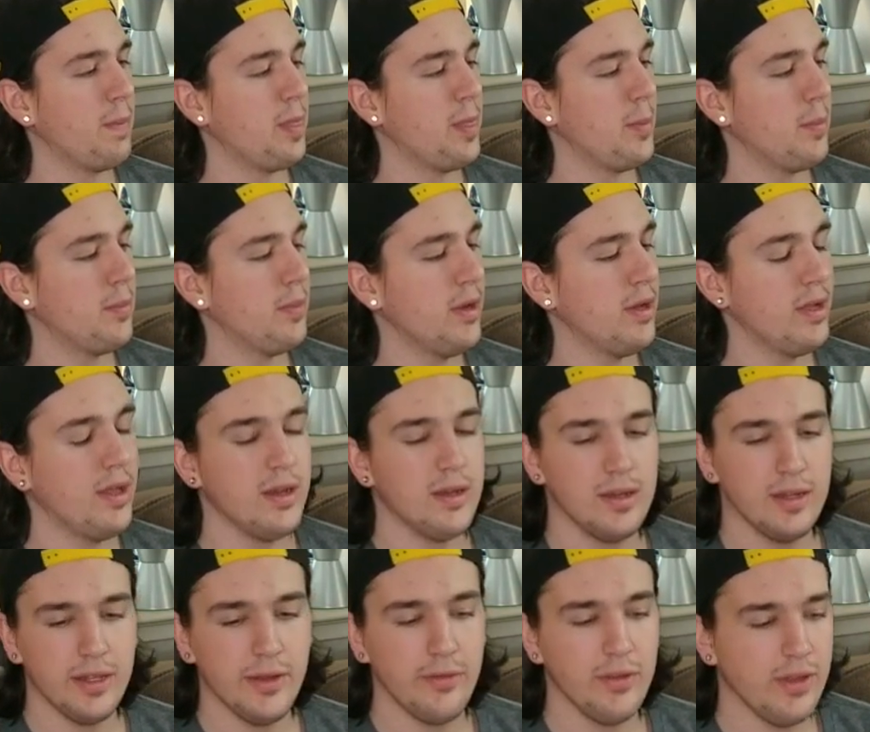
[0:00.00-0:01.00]
But
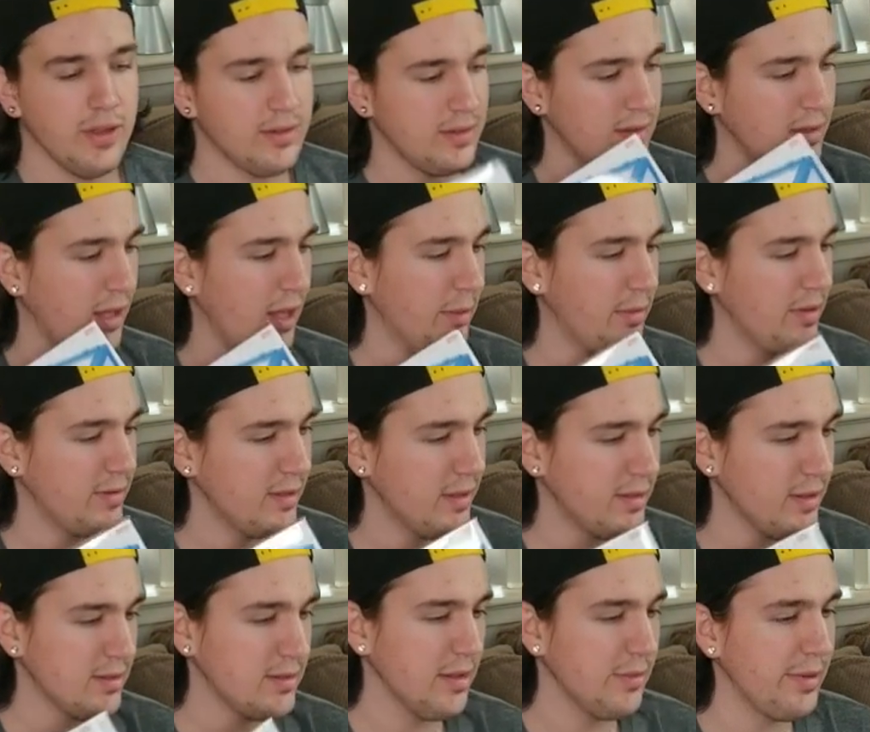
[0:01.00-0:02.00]
nevertheless, I'm going to set
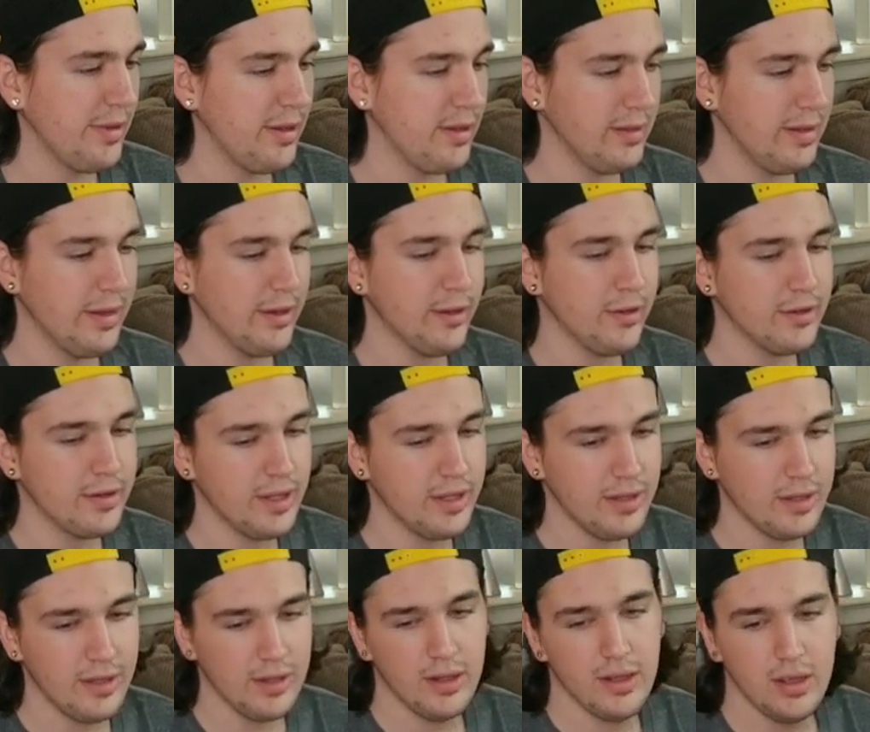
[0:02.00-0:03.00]
this up at a later
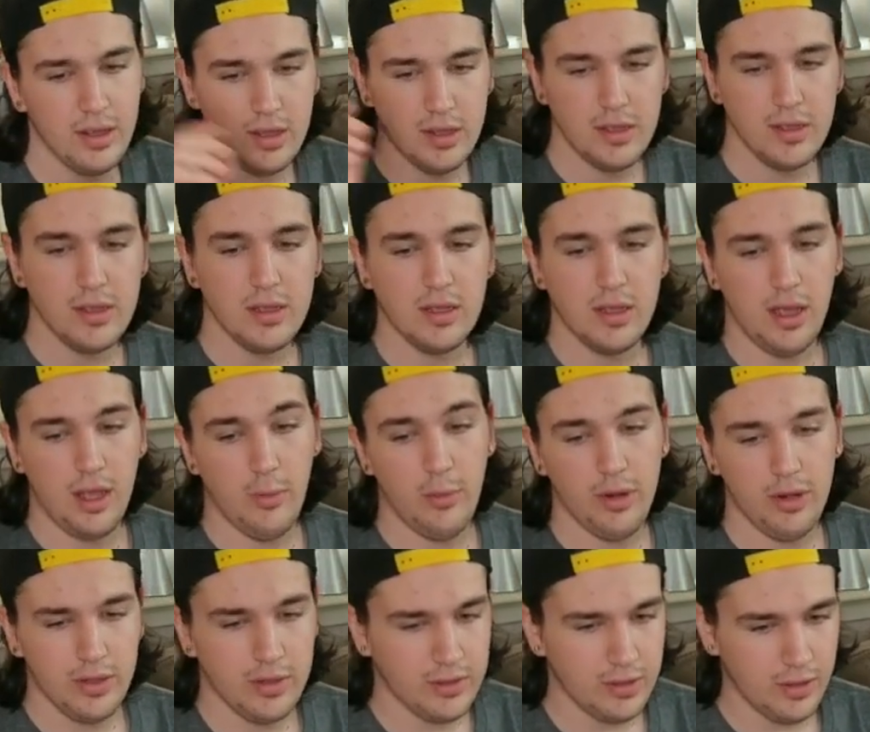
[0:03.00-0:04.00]
date. I'm going
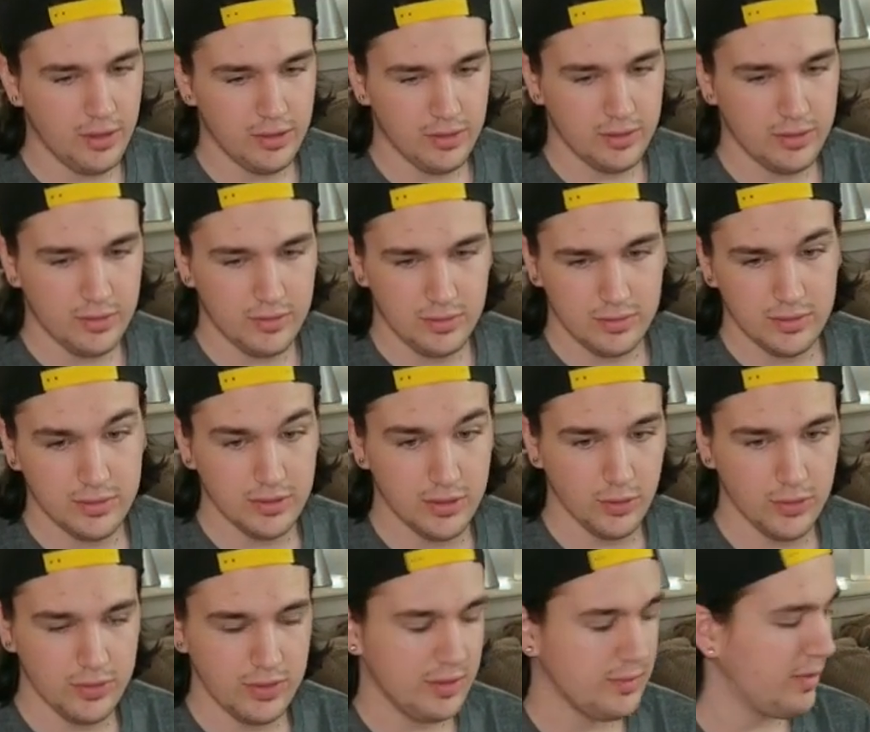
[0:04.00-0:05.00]
to start
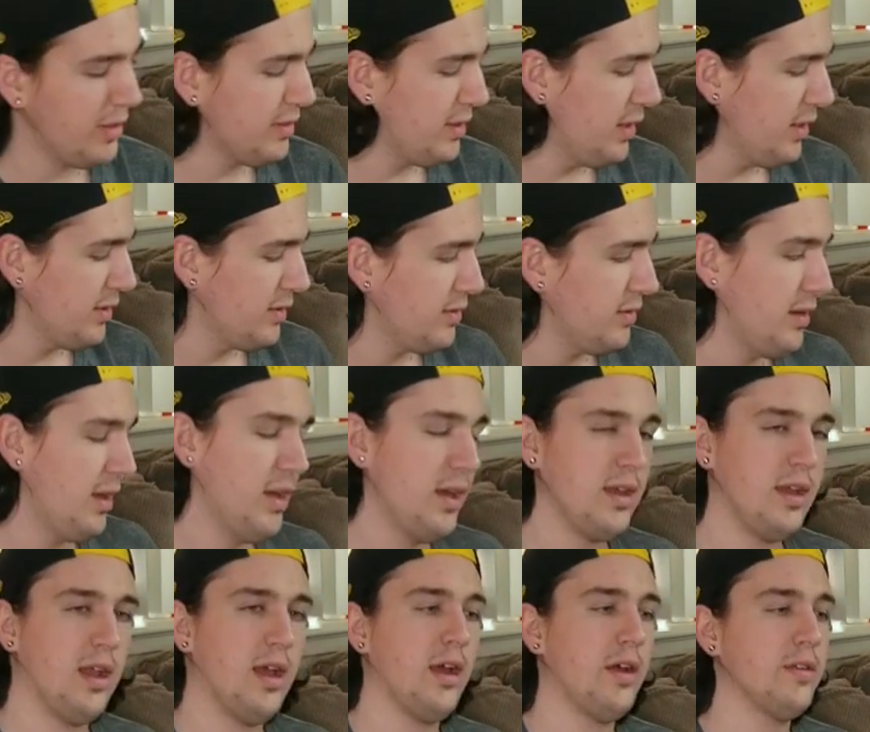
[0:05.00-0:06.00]
dosing my tanks, and
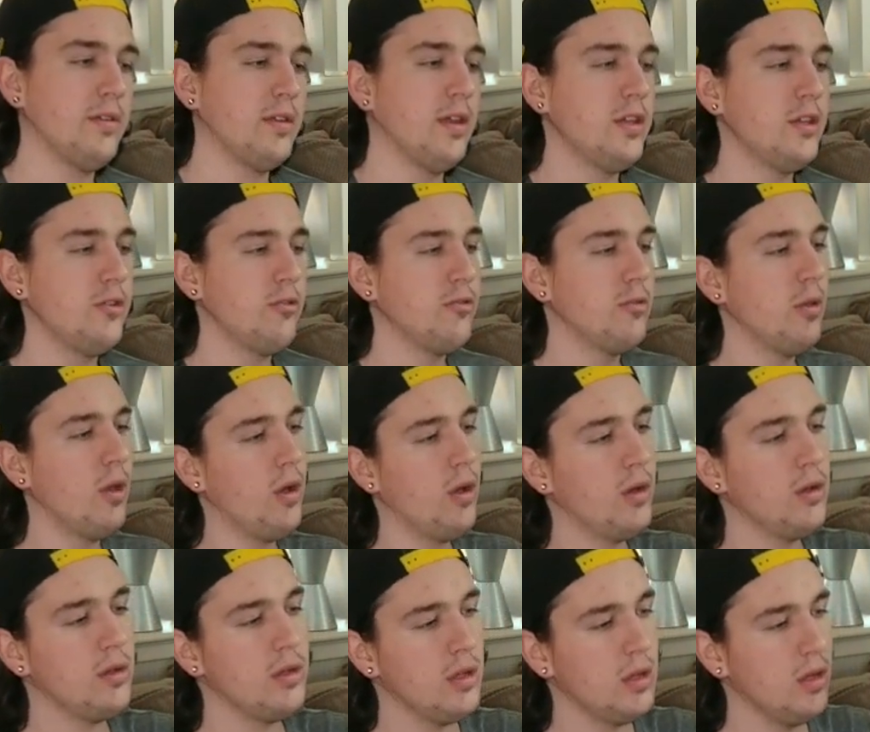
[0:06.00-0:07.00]
I'll take you
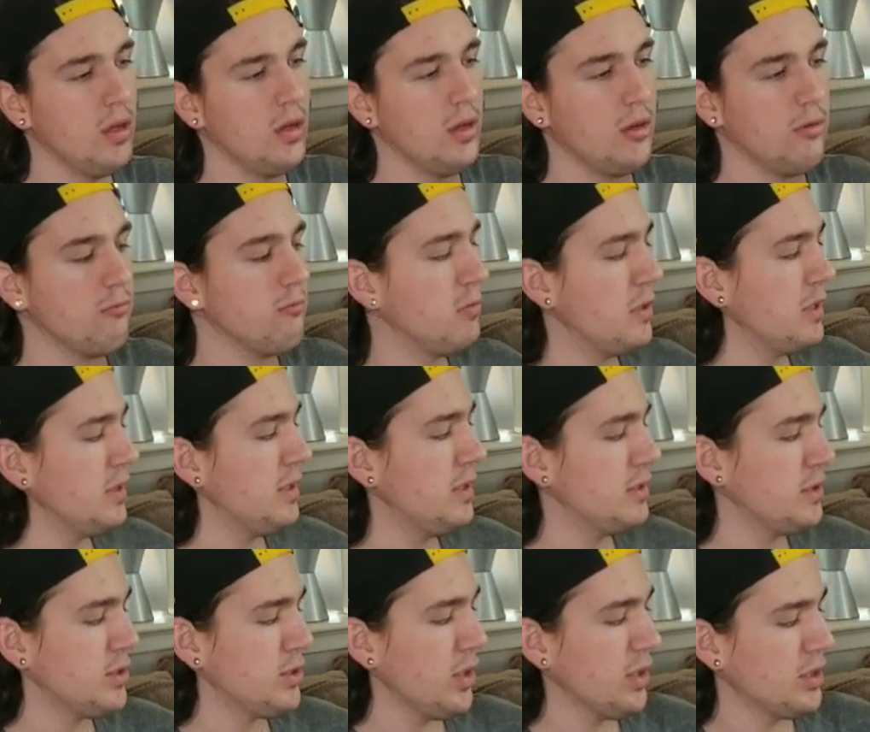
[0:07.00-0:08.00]
along, read the
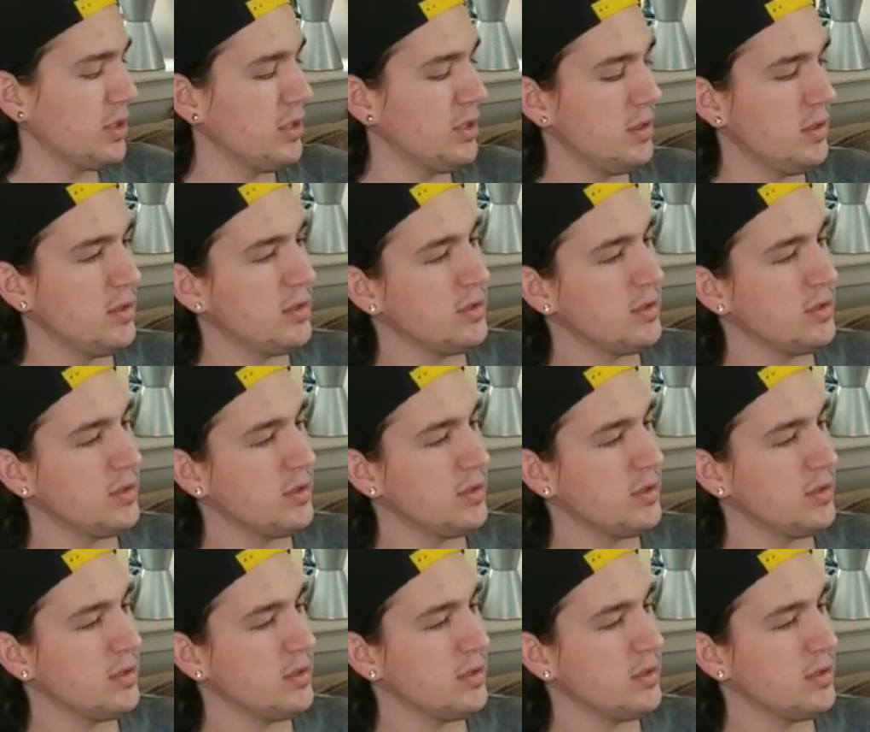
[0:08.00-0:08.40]
instructions,